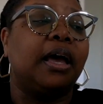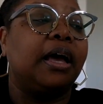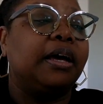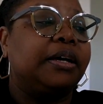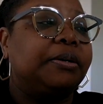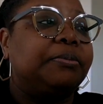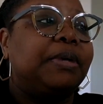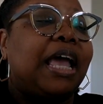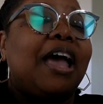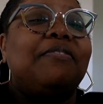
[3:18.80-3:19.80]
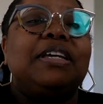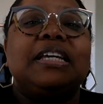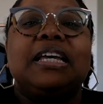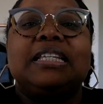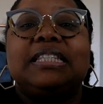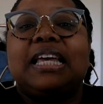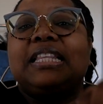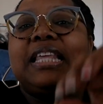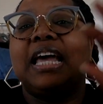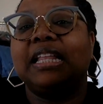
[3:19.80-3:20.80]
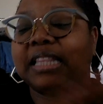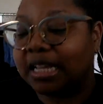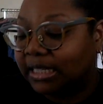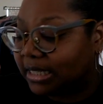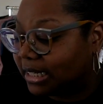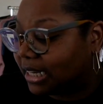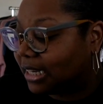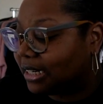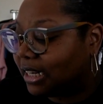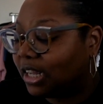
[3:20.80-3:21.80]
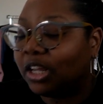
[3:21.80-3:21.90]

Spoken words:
Having said that, that's done.